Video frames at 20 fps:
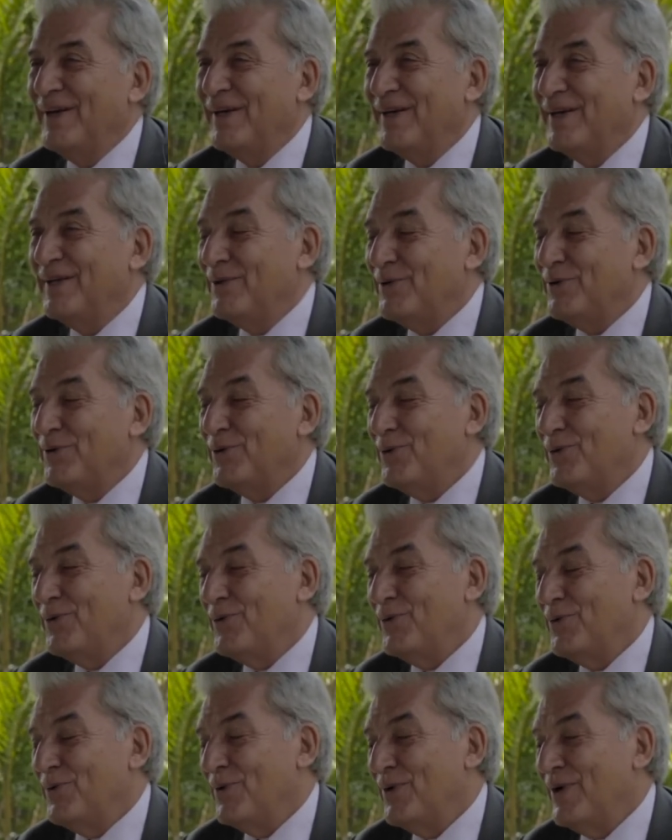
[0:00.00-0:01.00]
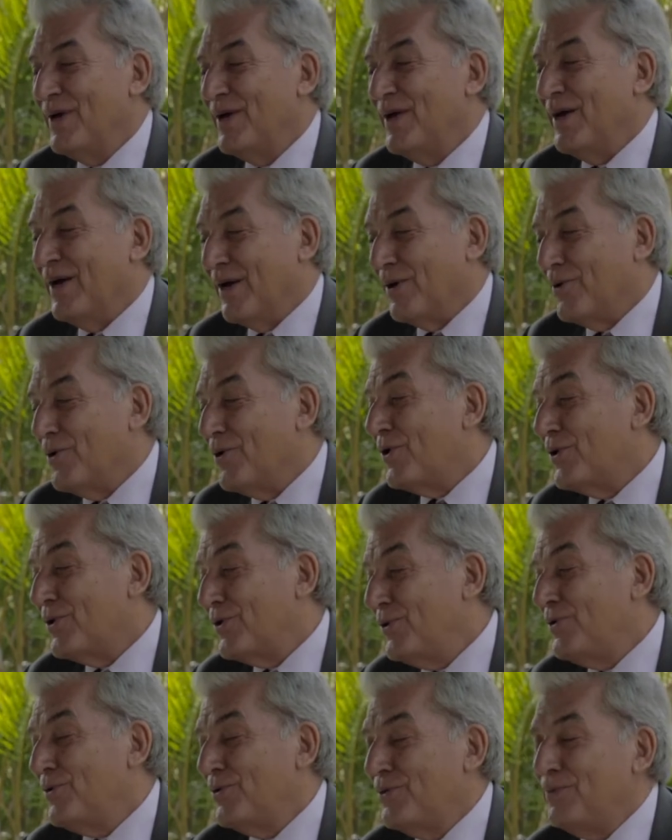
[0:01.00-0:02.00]
and to
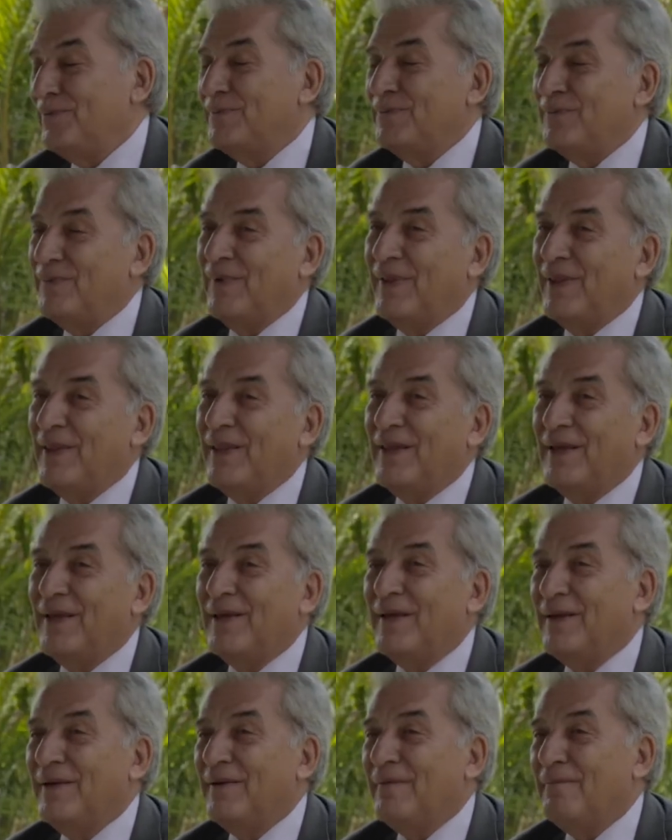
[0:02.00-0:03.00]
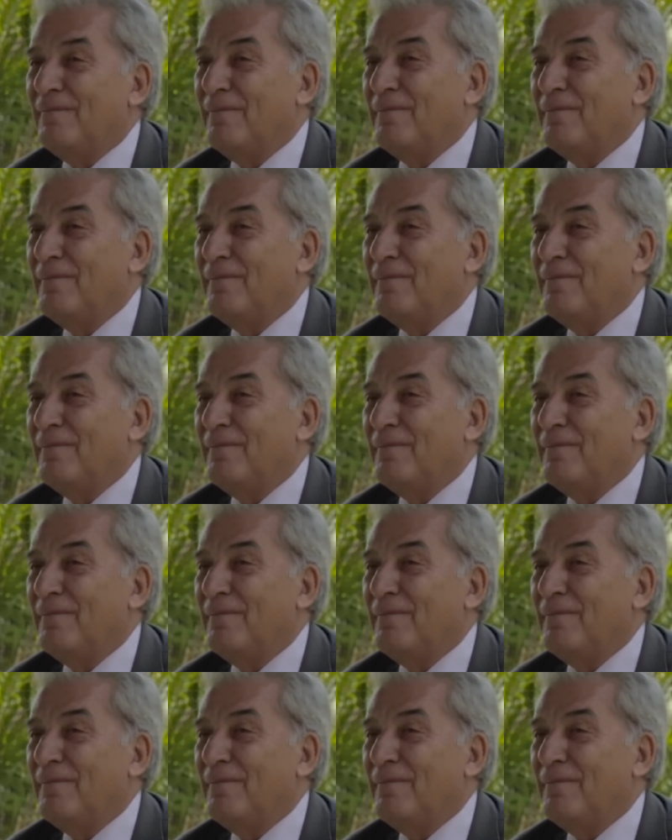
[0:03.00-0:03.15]
award you the,